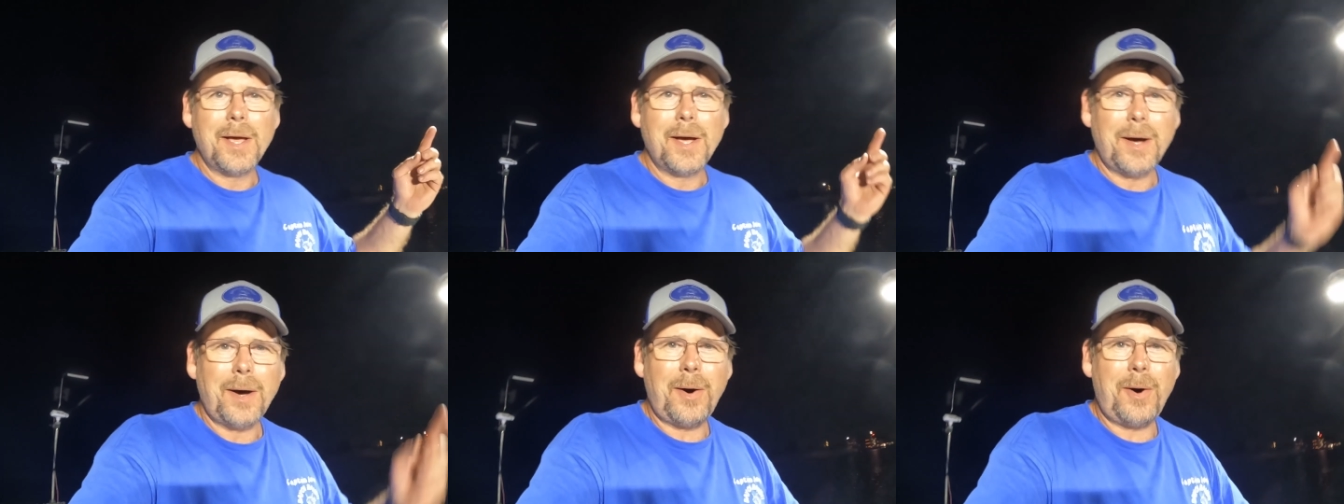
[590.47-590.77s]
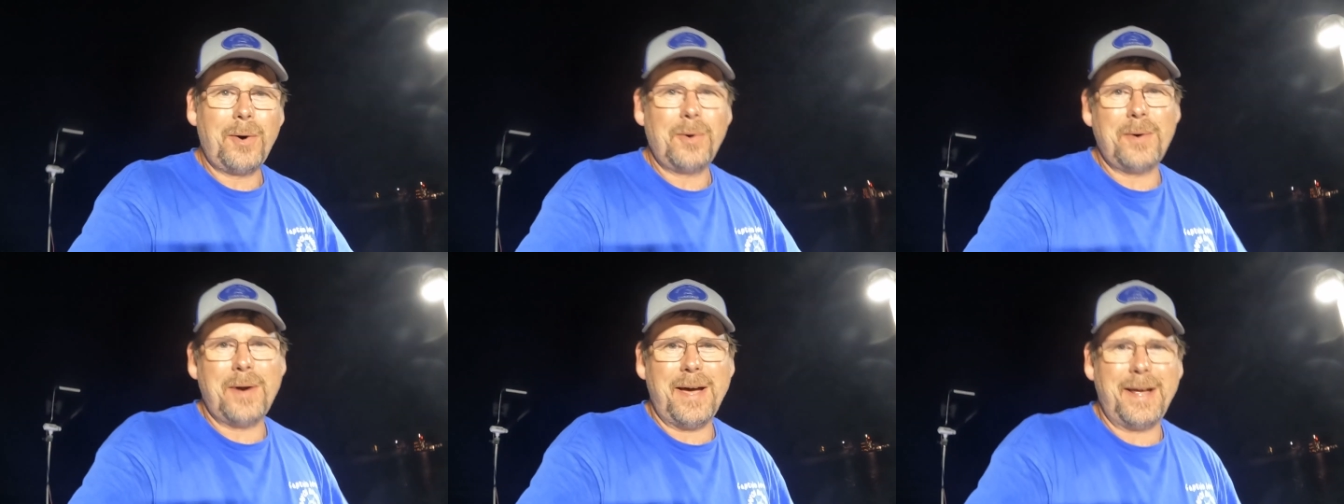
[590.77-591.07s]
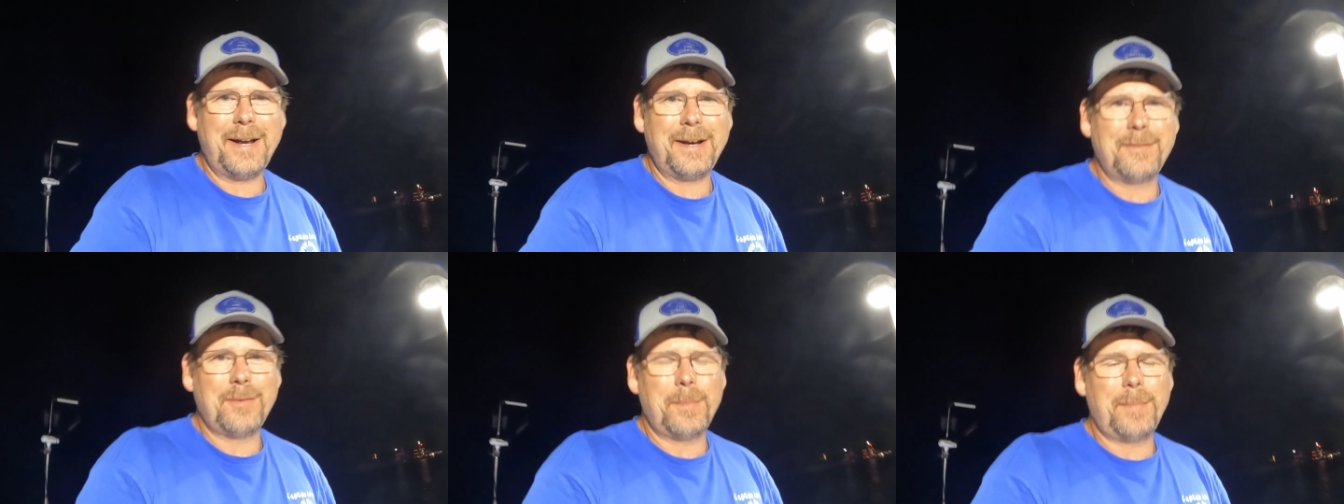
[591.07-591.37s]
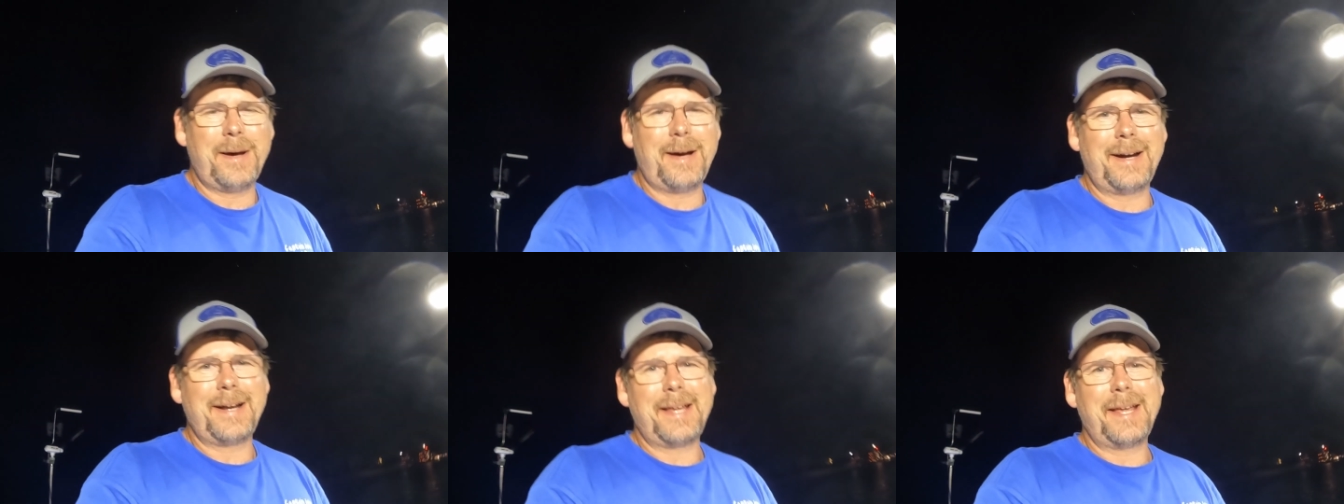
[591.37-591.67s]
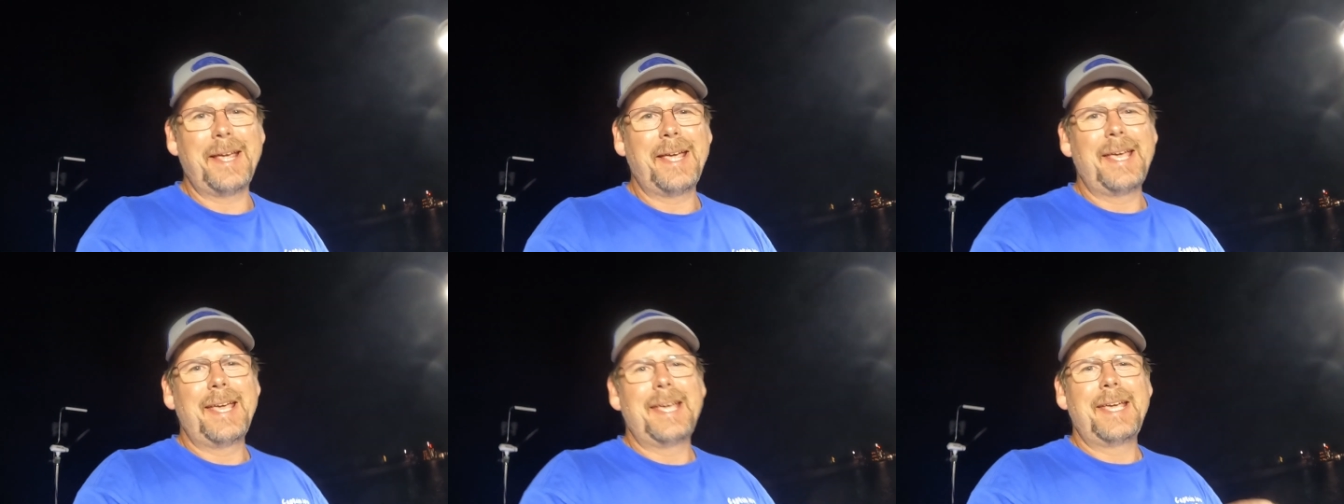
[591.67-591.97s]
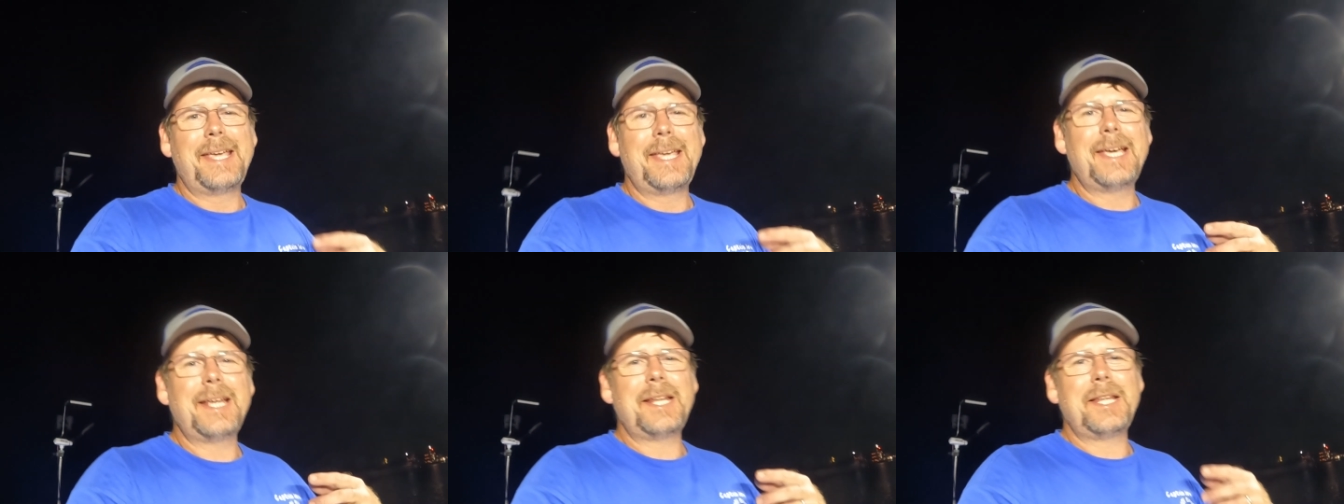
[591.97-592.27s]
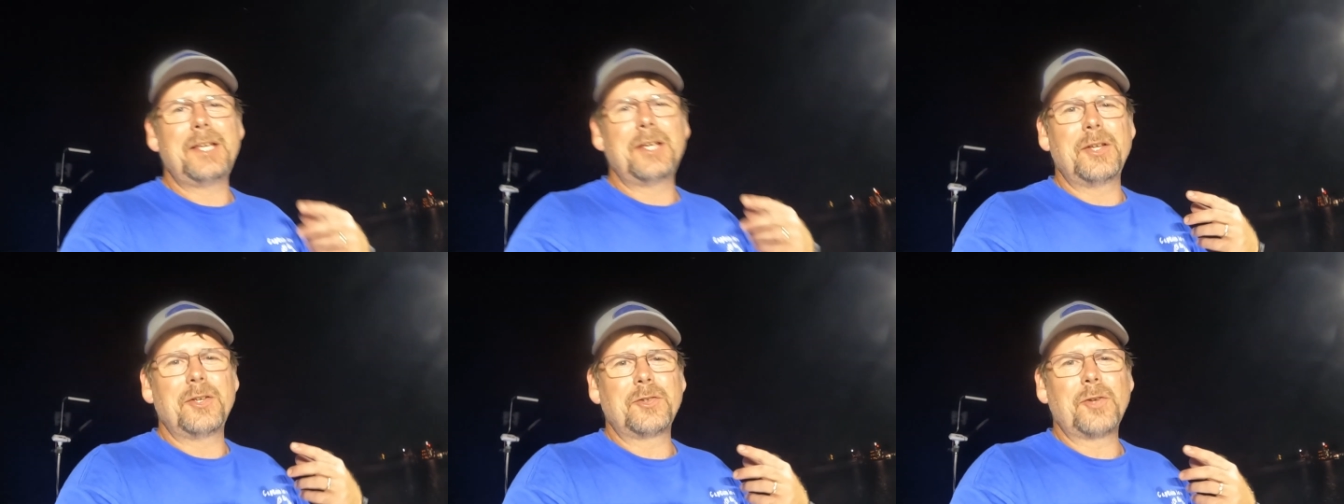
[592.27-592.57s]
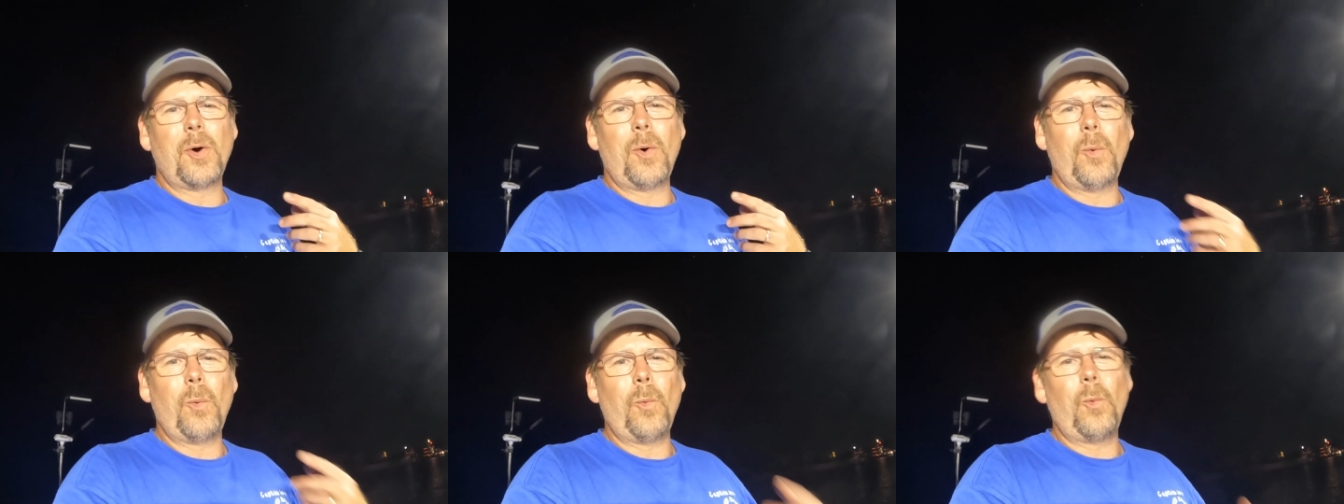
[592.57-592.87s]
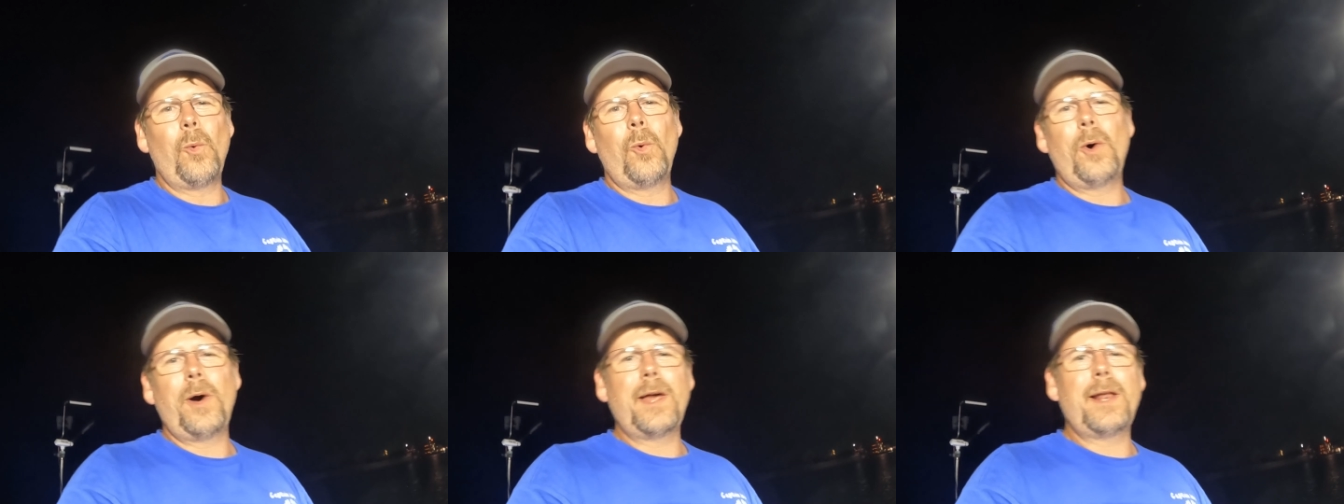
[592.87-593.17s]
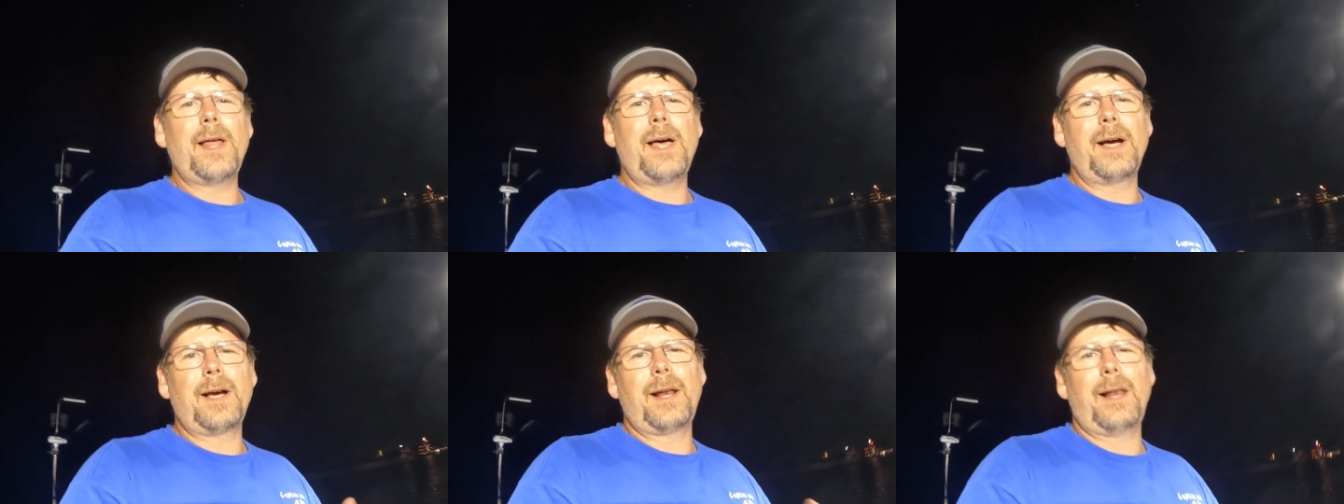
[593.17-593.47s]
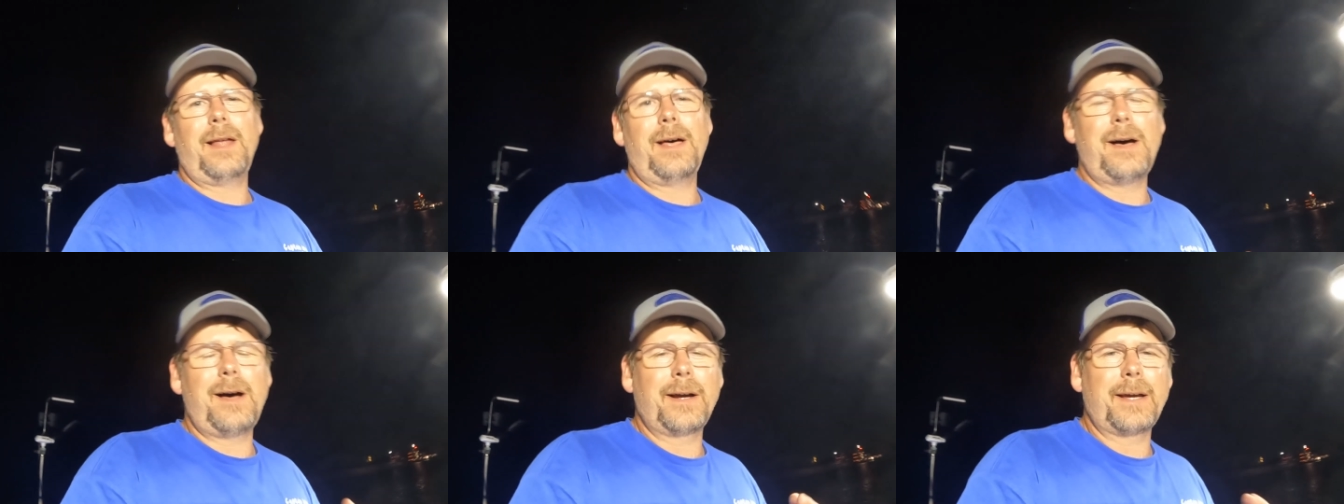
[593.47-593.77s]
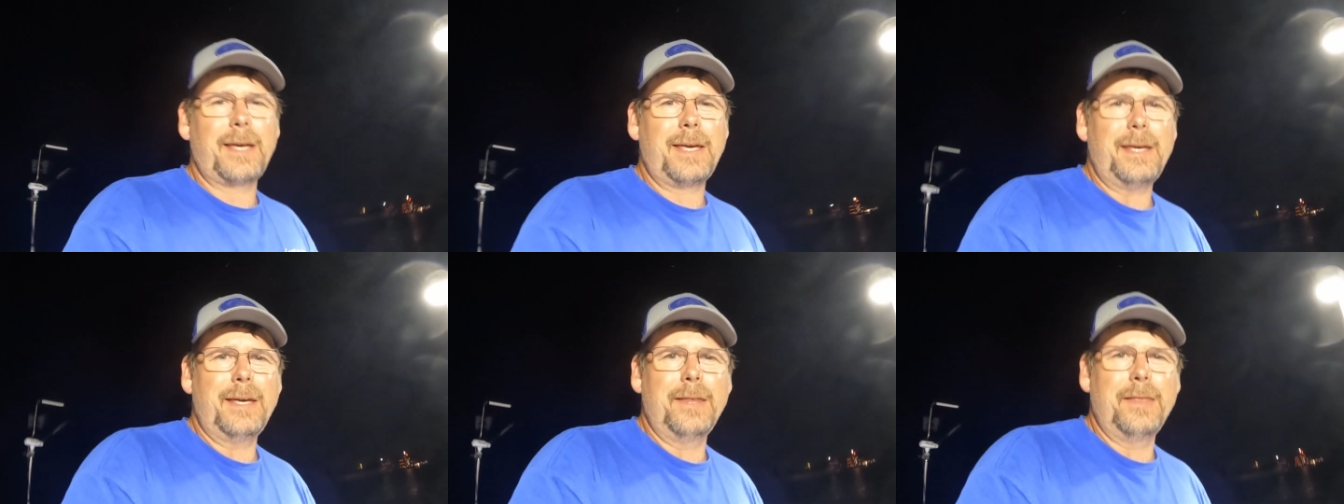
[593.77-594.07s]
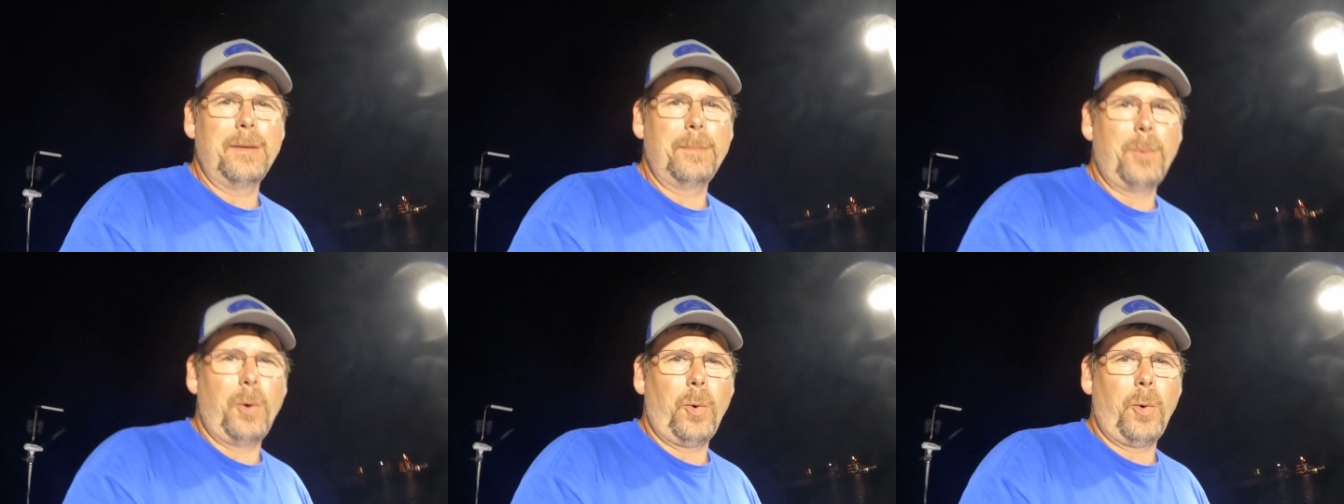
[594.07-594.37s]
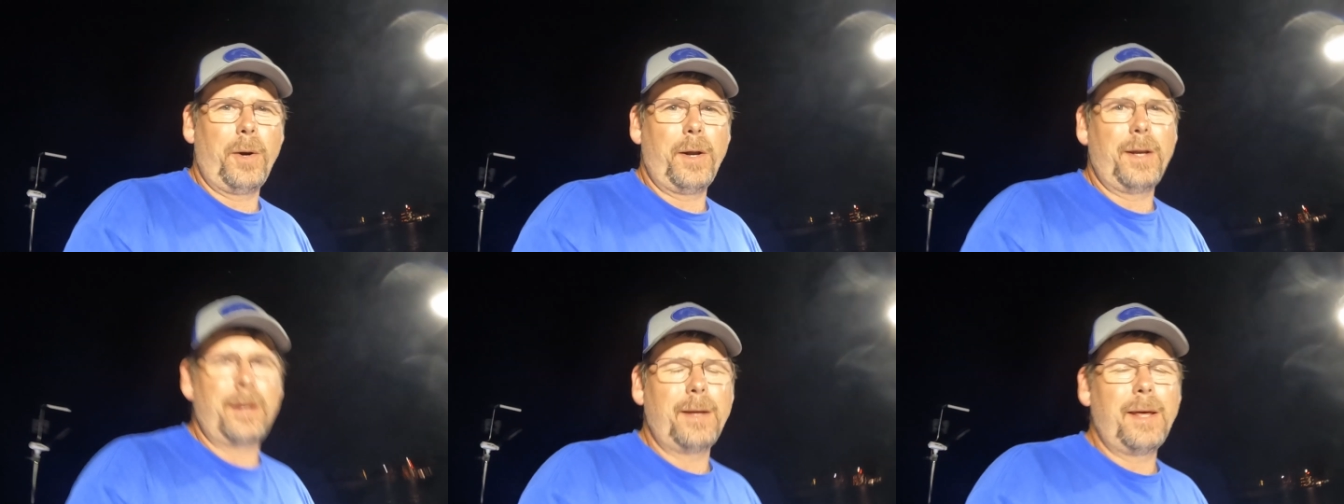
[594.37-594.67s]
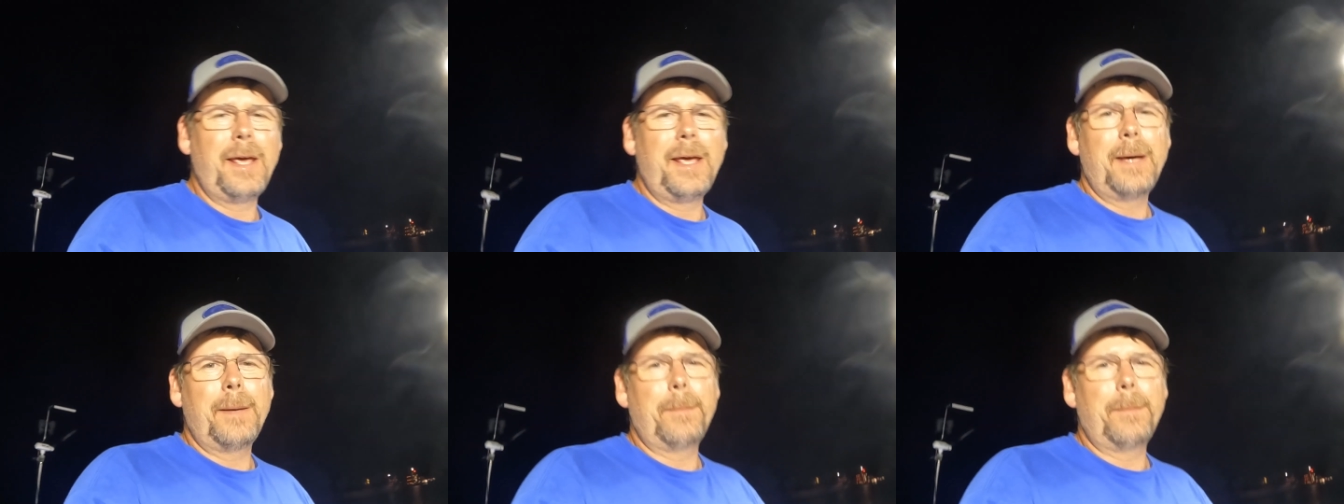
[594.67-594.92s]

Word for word: All right, everybody. It is one o'clock in the morning.